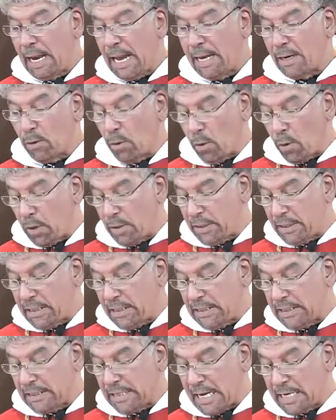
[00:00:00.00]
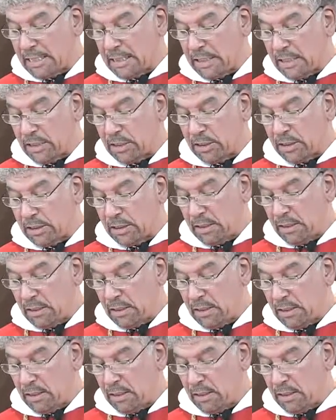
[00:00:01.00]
and all the descendants